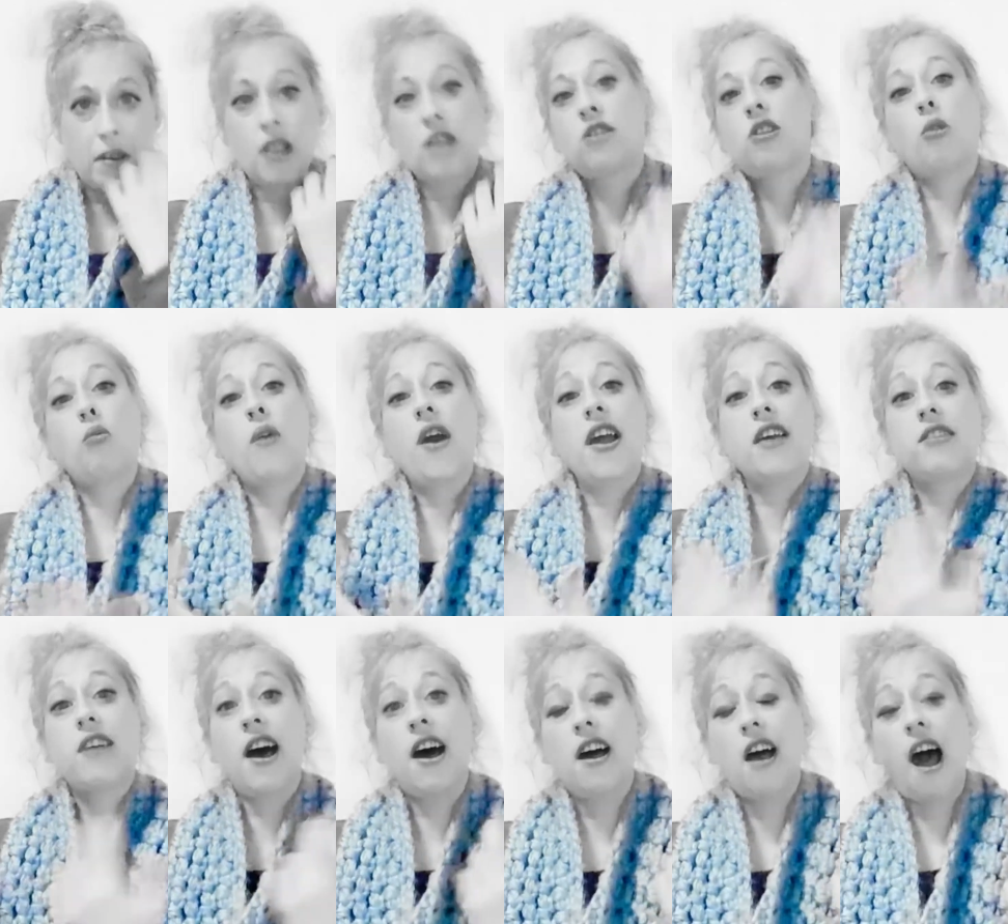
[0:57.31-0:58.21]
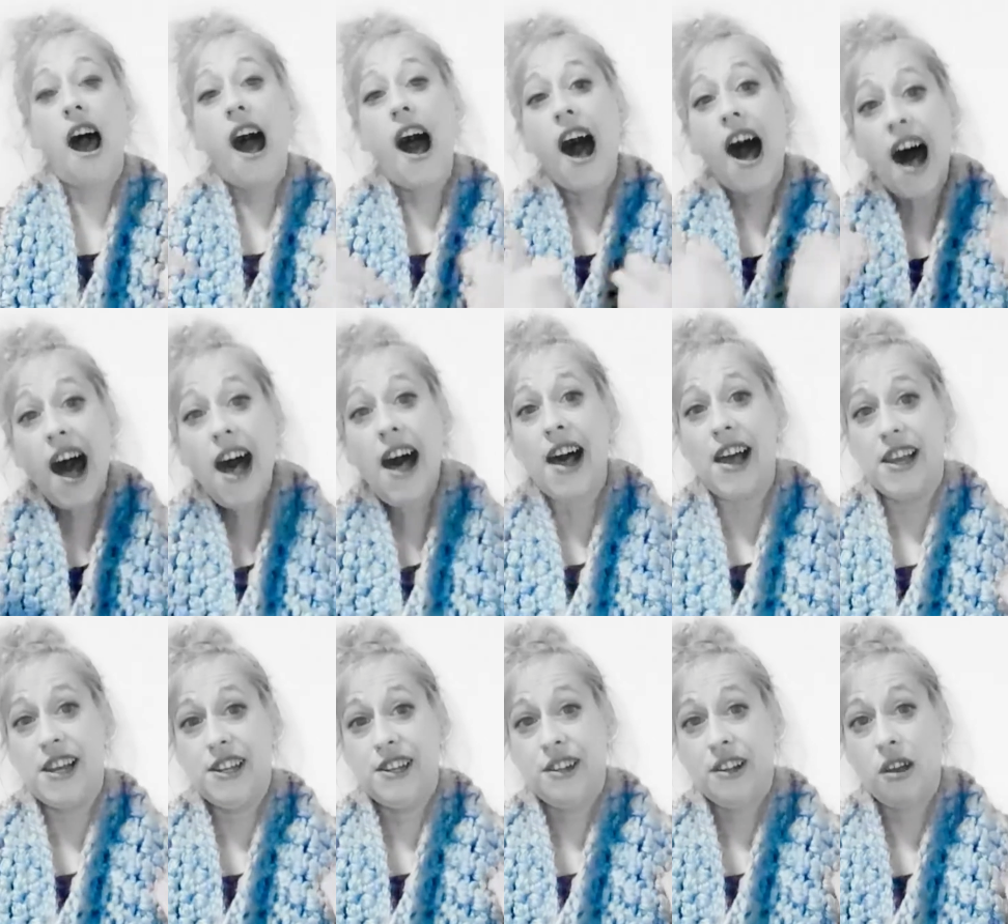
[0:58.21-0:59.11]
the way that
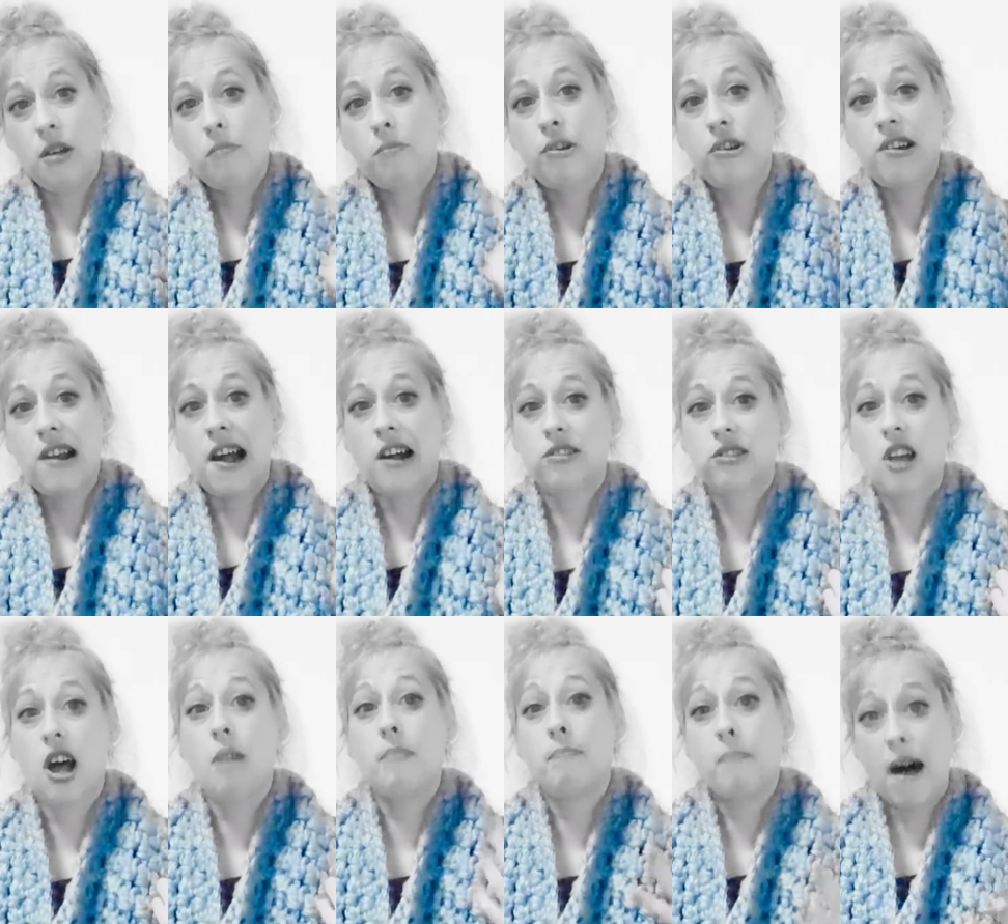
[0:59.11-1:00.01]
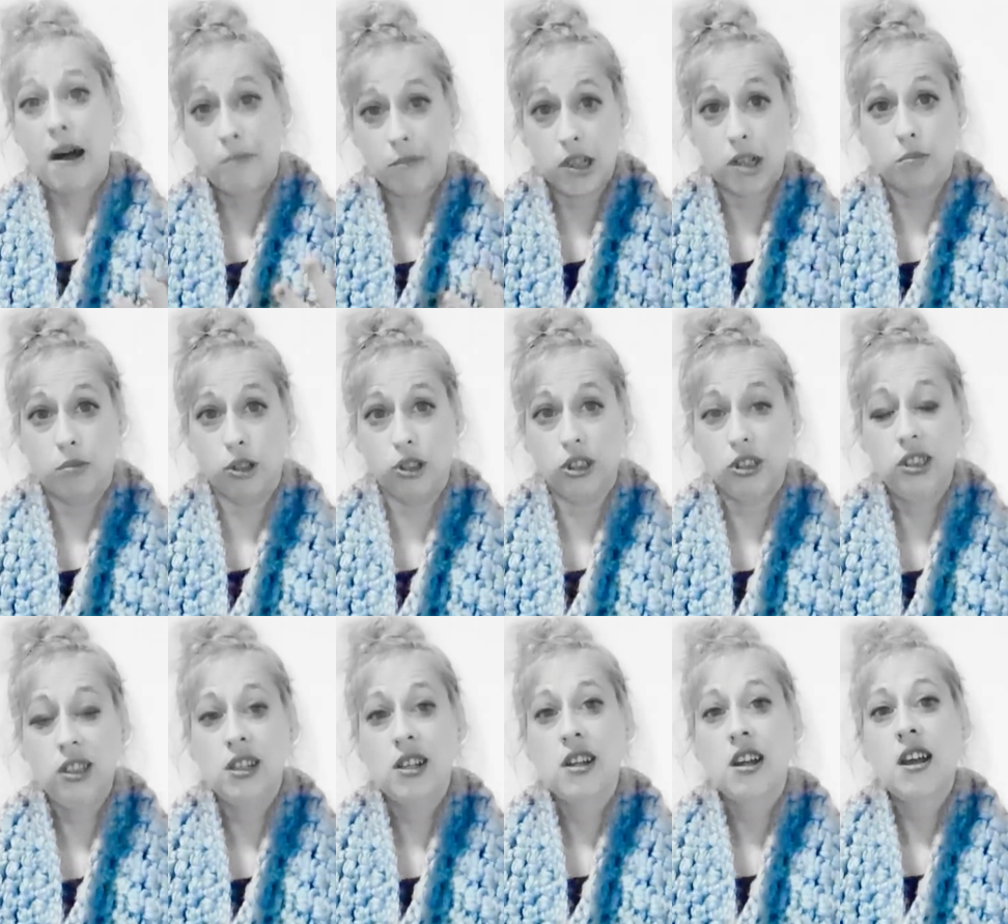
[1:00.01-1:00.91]
I pronounce abominable
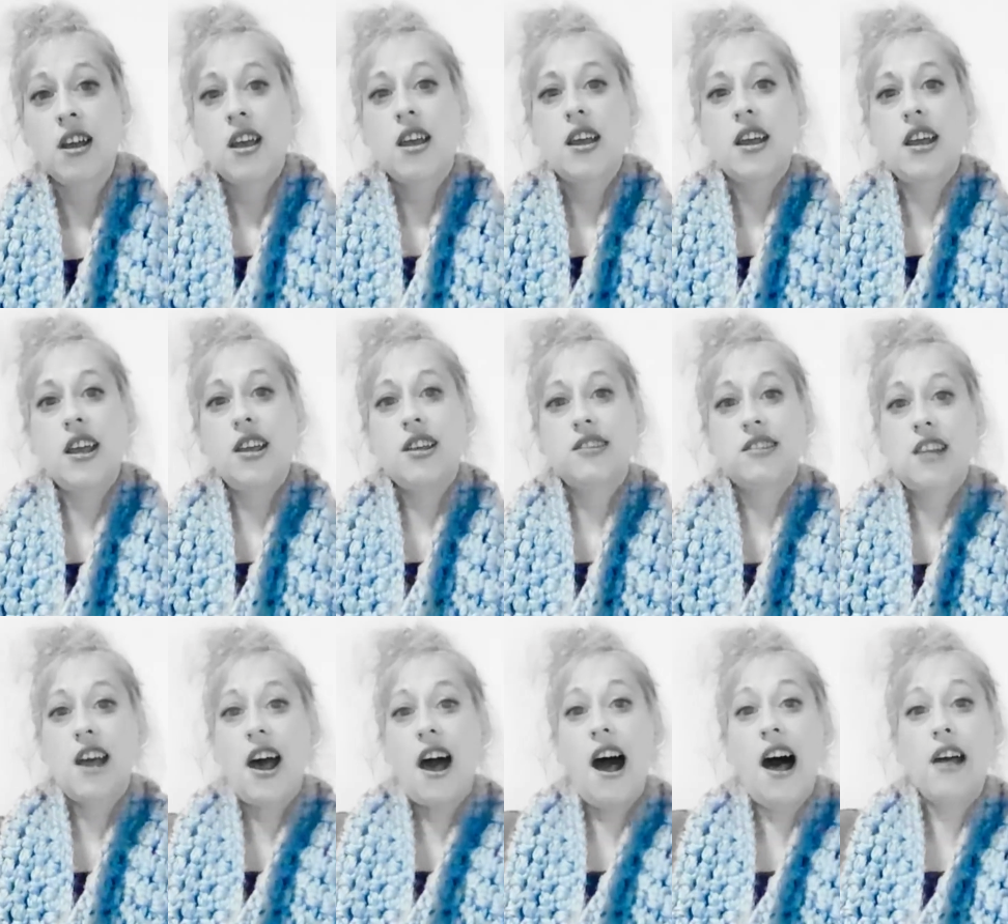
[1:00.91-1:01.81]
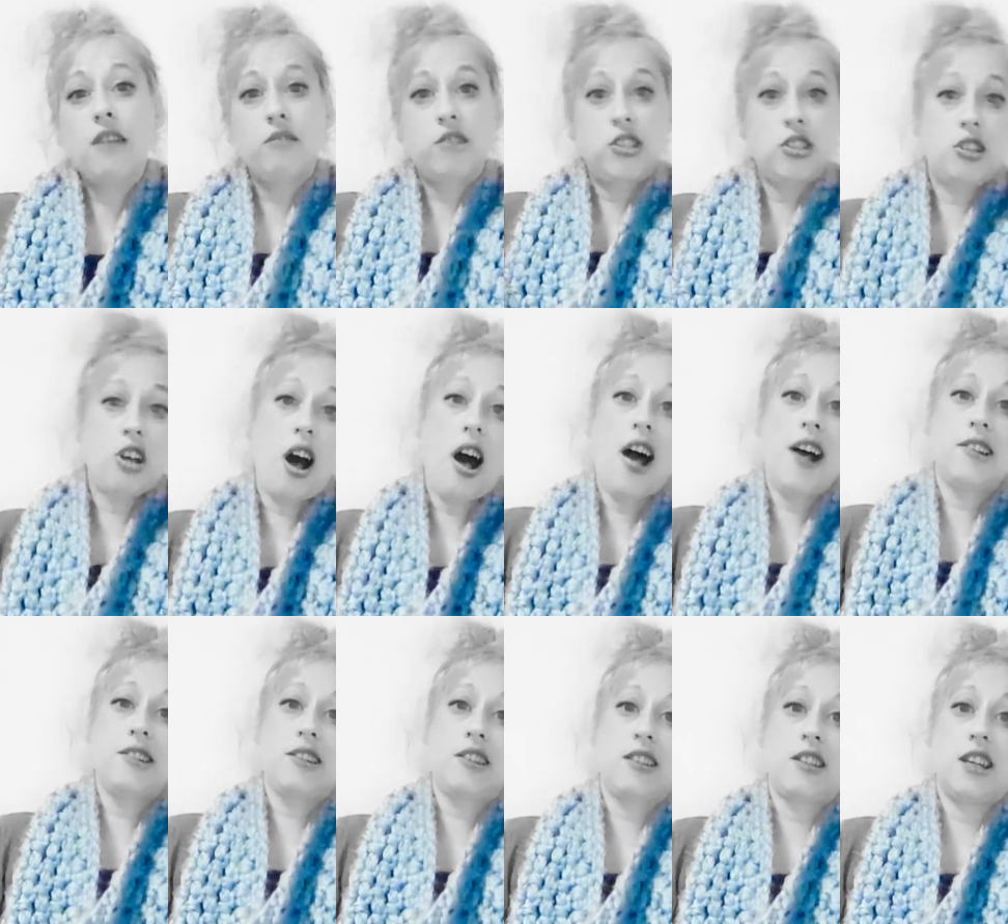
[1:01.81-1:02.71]
is that I was taught
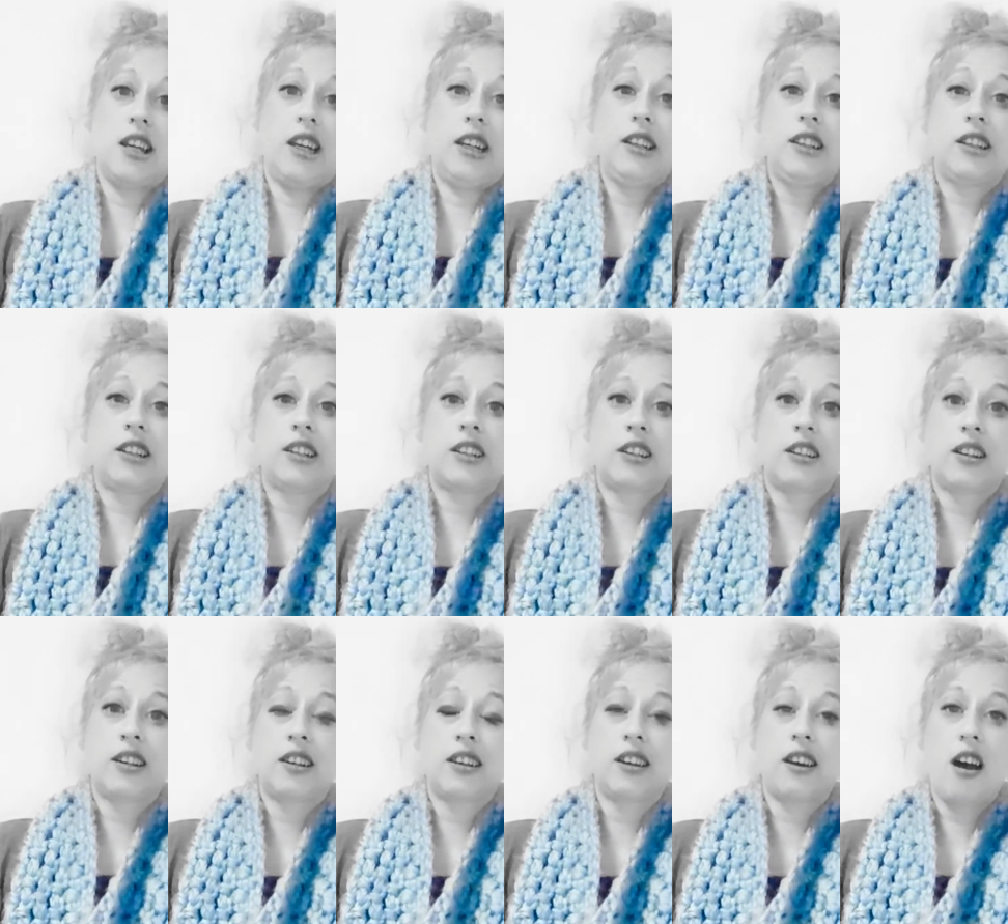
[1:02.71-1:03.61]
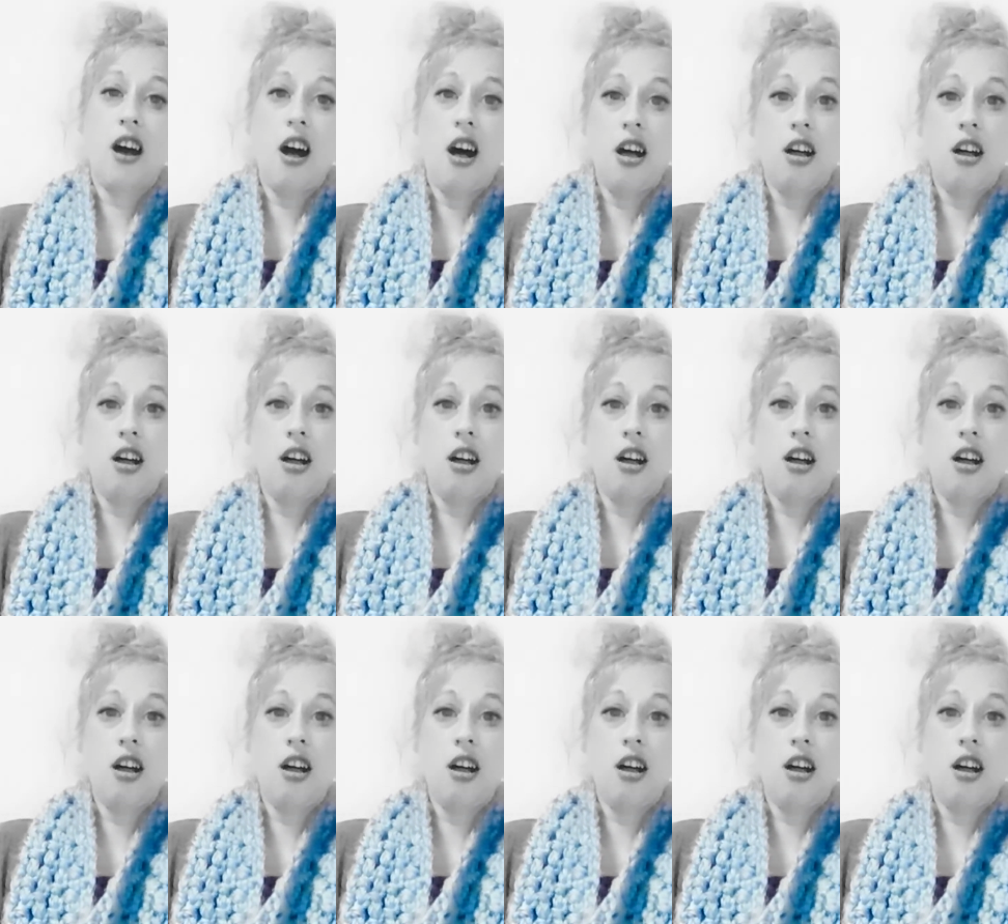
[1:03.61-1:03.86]
to think of